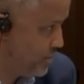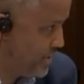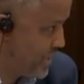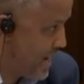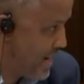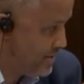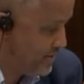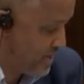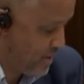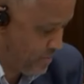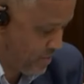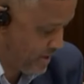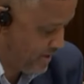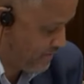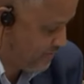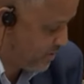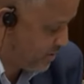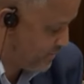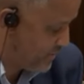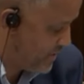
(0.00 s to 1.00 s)
or that they
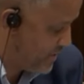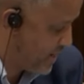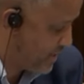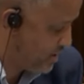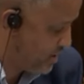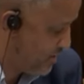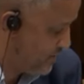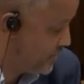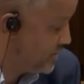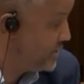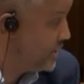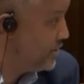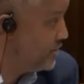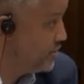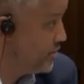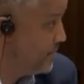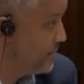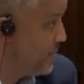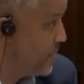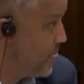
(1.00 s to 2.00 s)
weren't involved in that
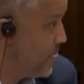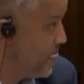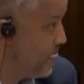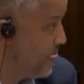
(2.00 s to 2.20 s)
conversation?